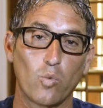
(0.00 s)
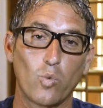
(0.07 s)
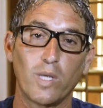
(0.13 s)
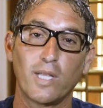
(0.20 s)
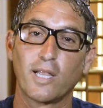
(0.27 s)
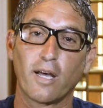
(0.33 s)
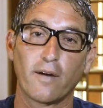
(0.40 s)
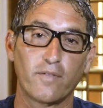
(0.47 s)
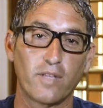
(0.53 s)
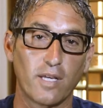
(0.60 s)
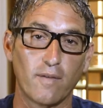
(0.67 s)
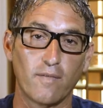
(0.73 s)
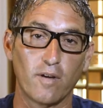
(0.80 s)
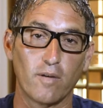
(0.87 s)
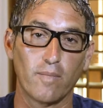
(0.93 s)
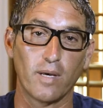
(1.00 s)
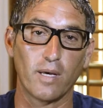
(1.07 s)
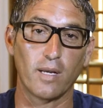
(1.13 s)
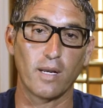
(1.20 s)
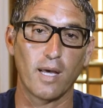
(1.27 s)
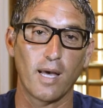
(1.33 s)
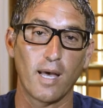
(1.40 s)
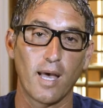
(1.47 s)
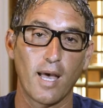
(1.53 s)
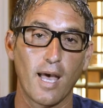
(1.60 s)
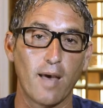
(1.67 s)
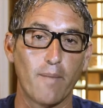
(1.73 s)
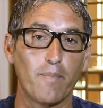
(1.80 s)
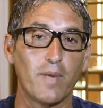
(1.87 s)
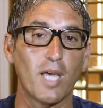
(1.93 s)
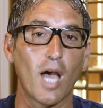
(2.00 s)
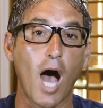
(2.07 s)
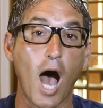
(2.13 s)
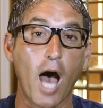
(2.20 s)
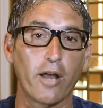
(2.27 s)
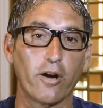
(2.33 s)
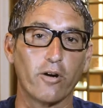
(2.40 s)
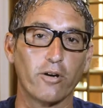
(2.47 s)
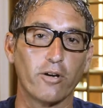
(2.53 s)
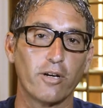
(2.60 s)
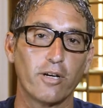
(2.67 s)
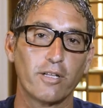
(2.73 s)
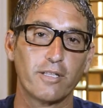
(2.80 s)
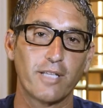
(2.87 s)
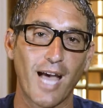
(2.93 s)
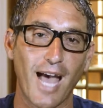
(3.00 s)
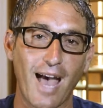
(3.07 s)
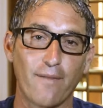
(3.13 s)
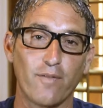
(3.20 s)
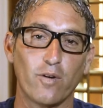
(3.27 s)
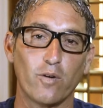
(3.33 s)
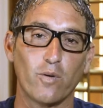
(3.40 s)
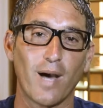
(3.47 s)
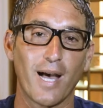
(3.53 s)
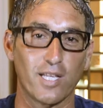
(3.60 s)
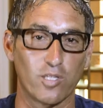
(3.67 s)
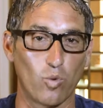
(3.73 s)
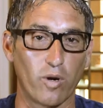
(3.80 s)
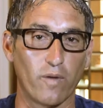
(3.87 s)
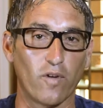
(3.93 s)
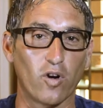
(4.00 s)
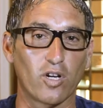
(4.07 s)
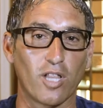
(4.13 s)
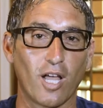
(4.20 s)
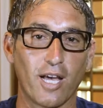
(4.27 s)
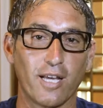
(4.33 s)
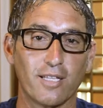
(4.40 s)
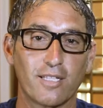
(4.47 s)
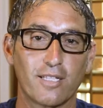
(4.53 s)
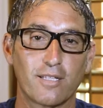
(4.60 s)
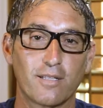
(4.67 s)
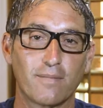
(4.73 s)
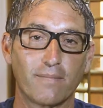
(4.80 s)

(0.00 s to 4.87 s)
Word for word: we'd love to give you a bid and be honored to have you as one of our clients.